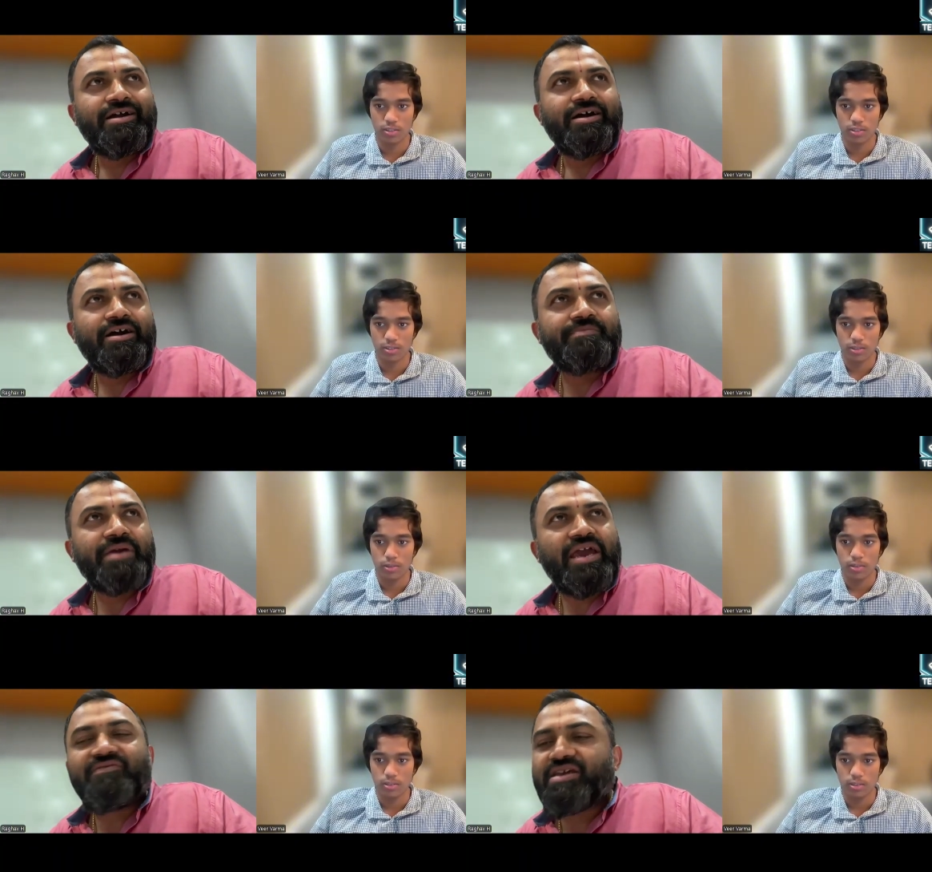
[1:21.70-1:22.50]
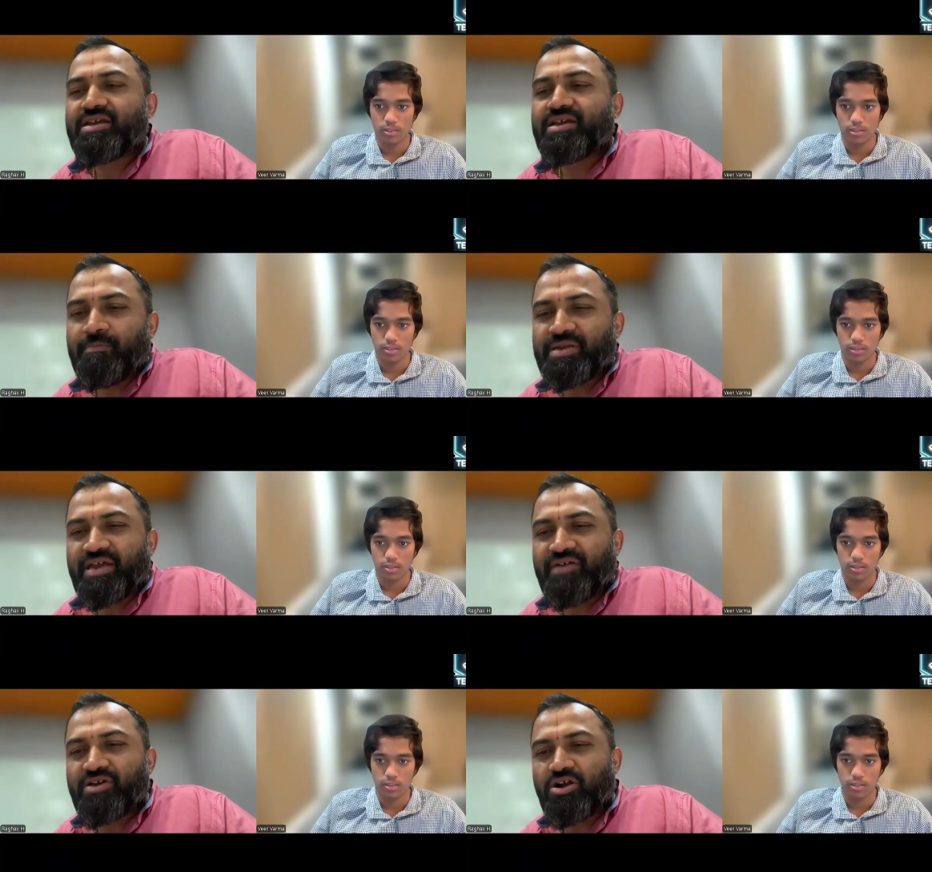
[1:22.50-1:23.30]
Speaker 1: uh, every company,
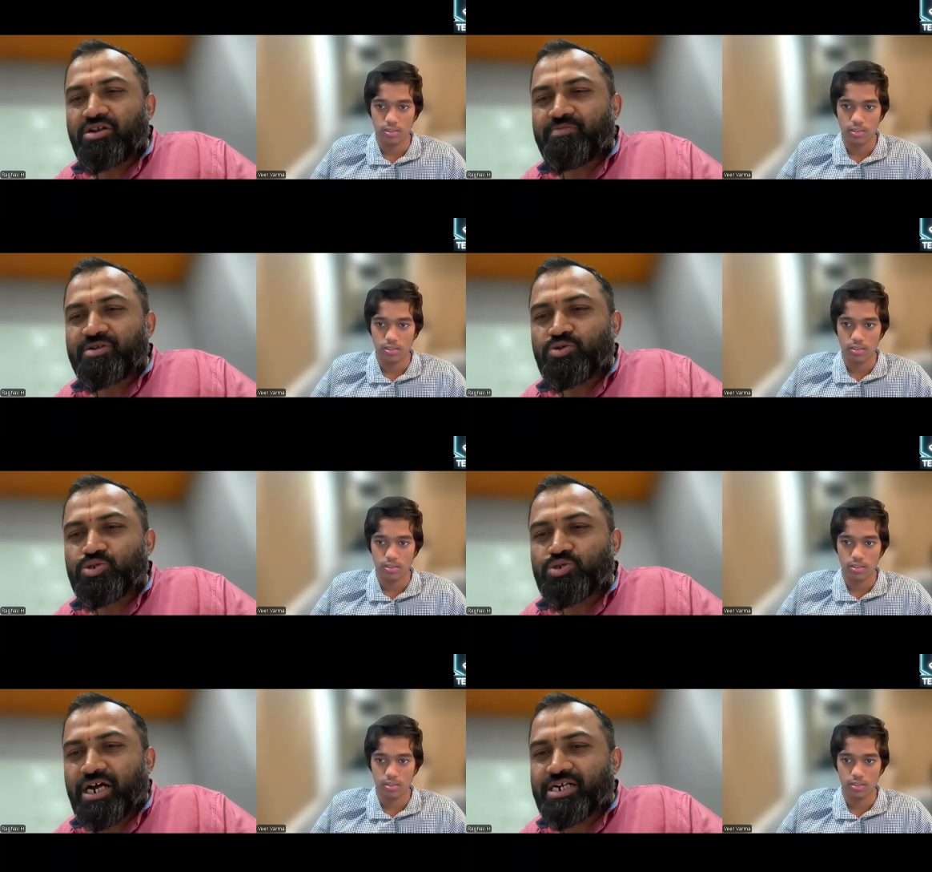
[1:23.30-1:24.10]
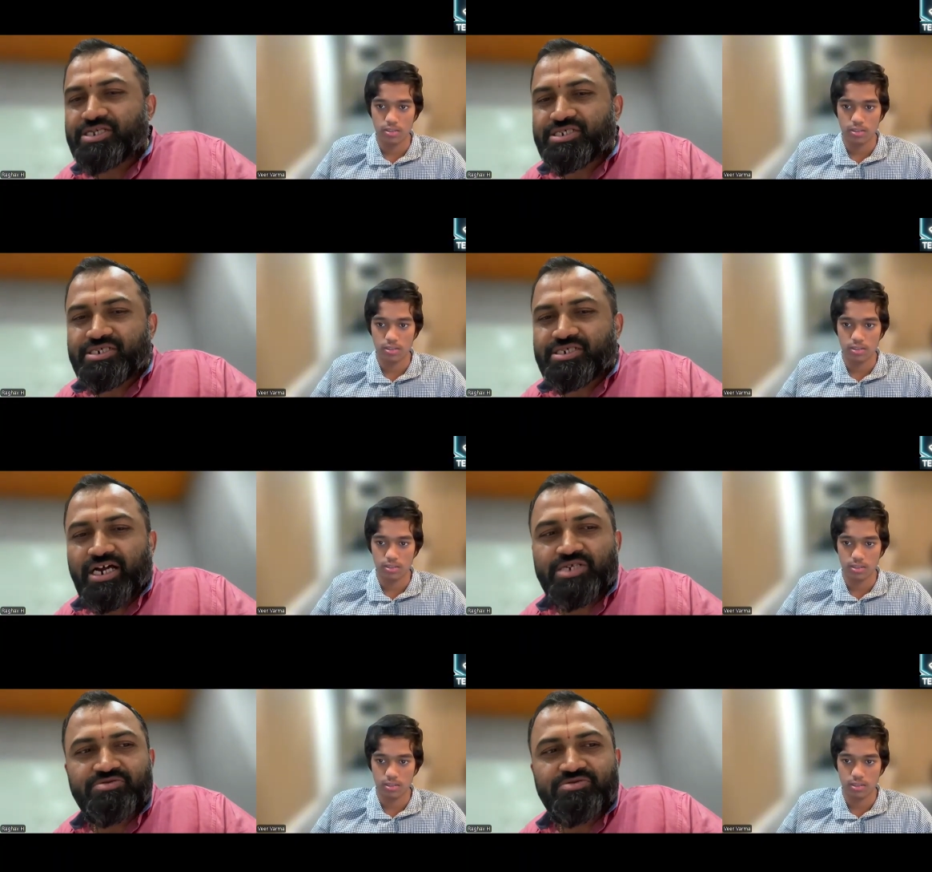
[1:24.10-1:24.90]
every entrepreneur who starts
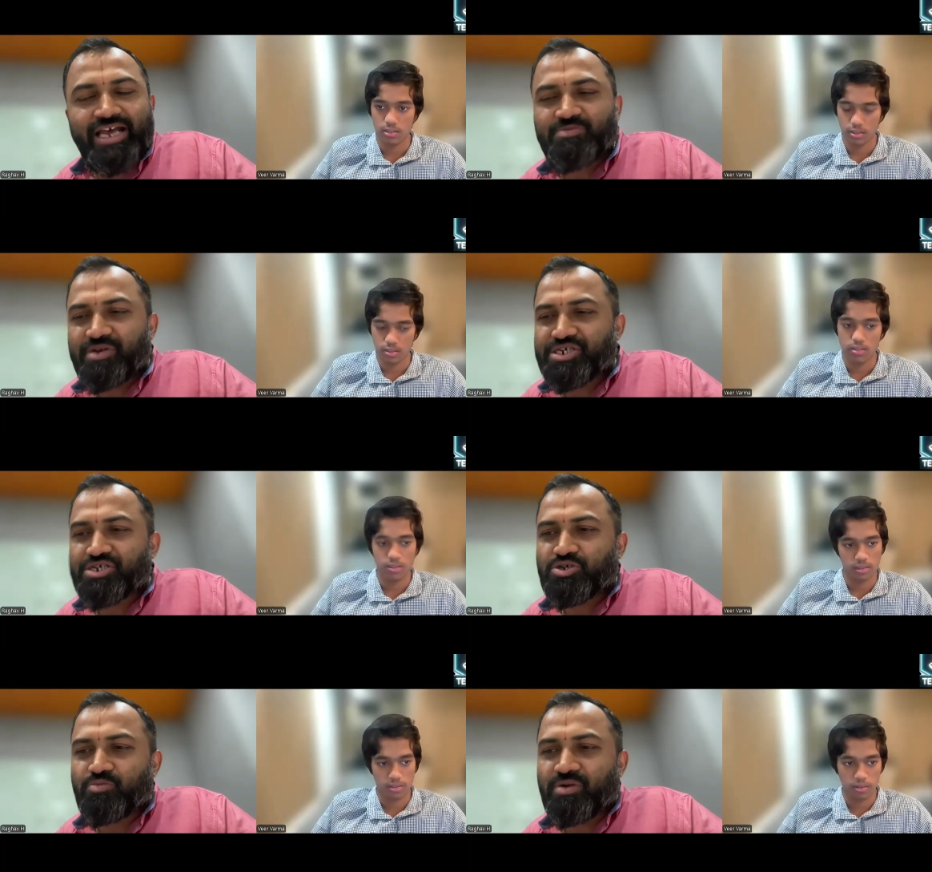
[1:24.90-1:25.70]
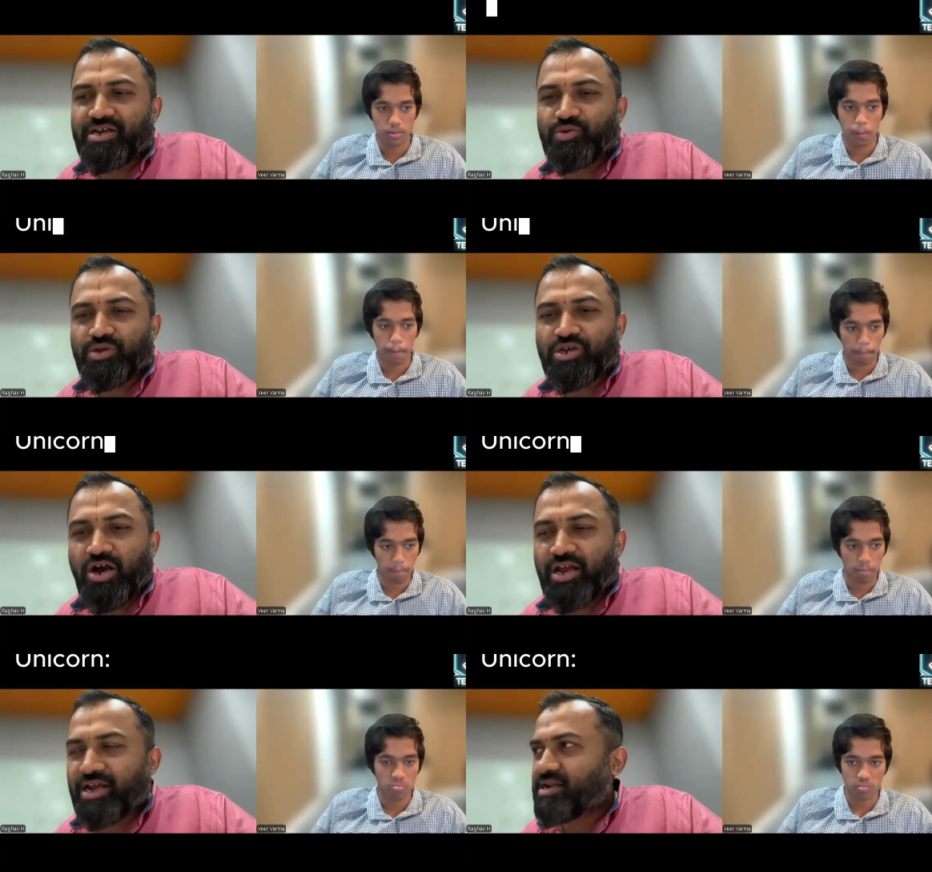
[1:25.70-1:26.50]
starts with an aspiration to build a
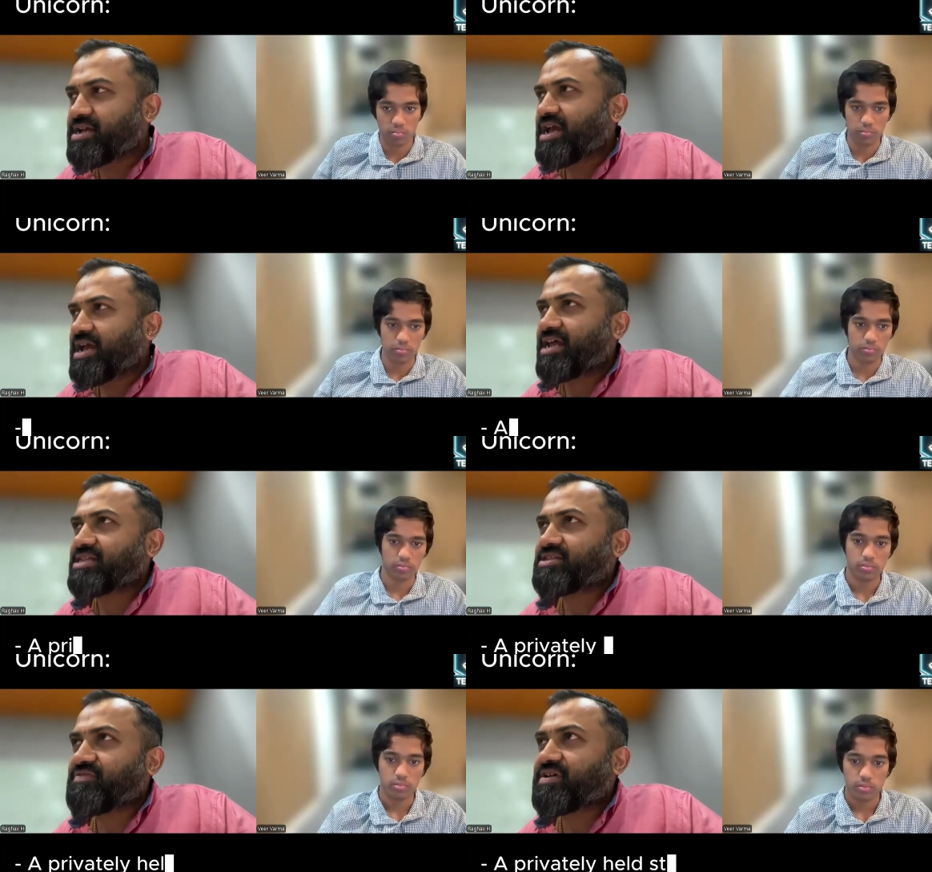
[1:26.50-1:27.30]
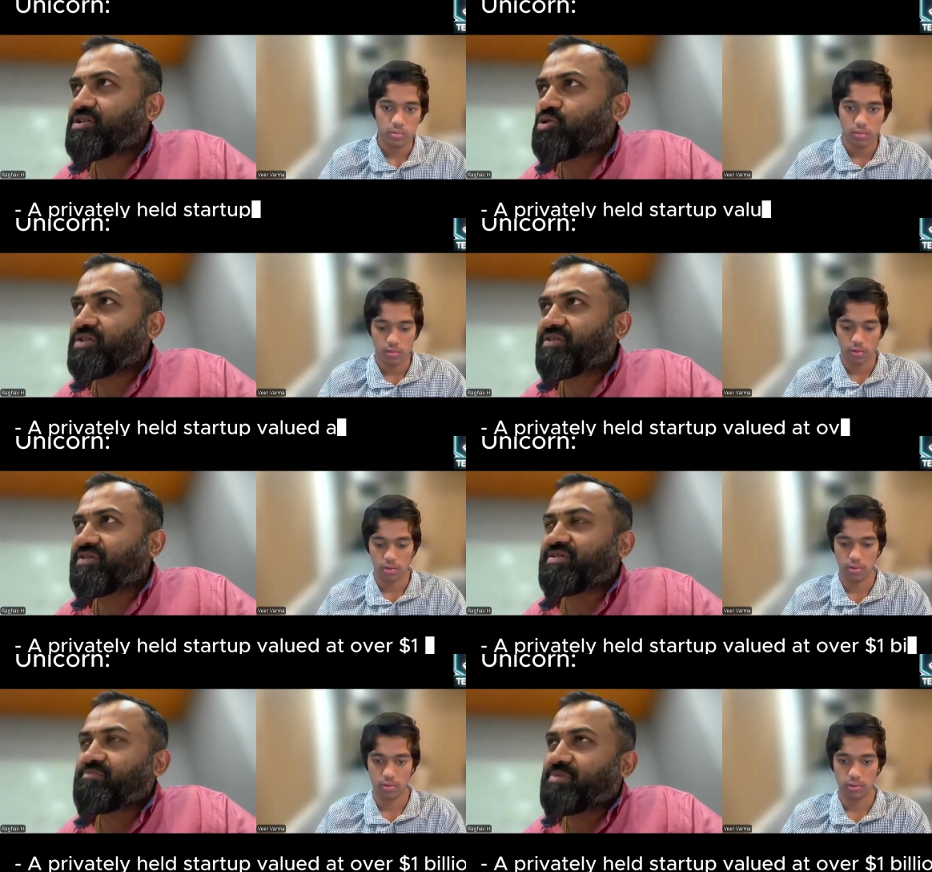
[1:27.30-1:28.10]
unicorn, and and I think we were no
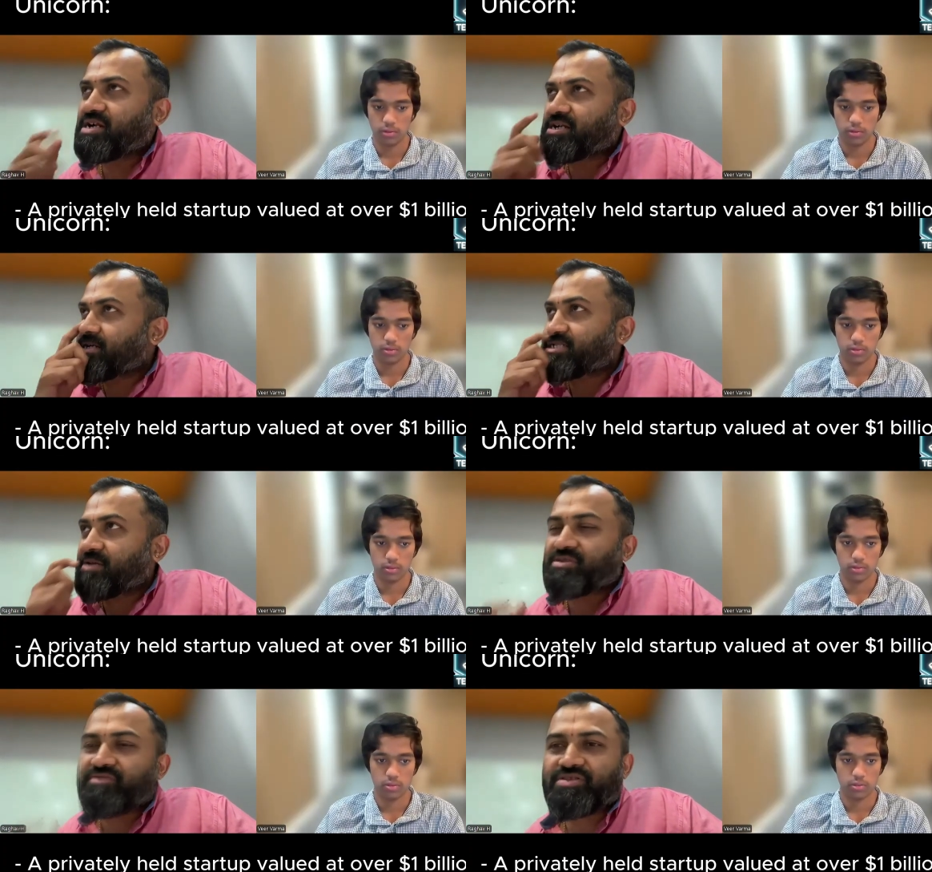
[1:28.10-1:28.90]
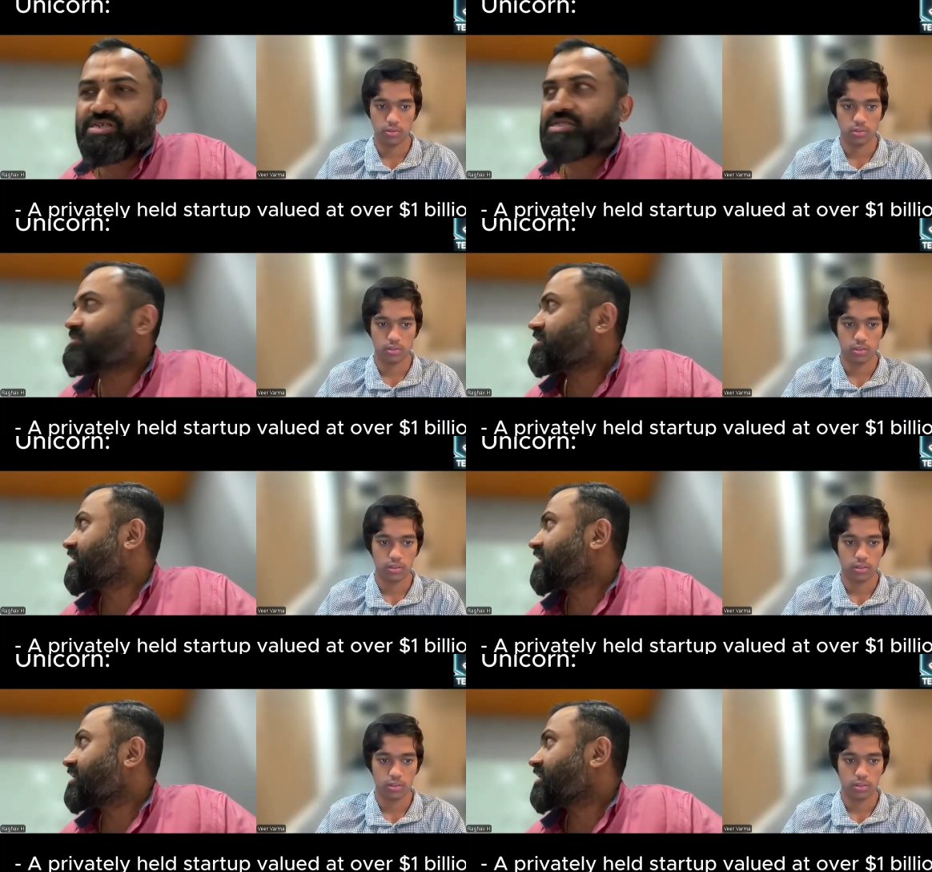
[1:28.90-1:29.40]
different. We built uh, something with a similar